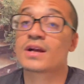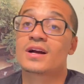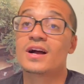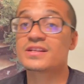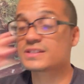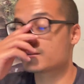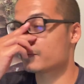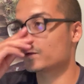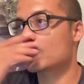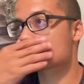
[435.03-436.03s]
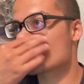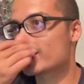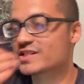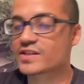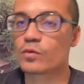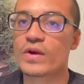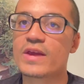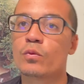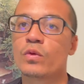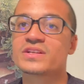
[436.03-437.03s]
constant fluctuations in
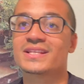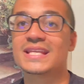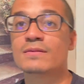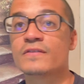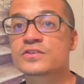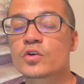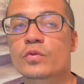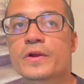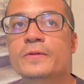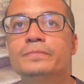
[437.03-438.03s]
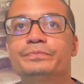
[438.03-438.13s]
weight was a theme of his career.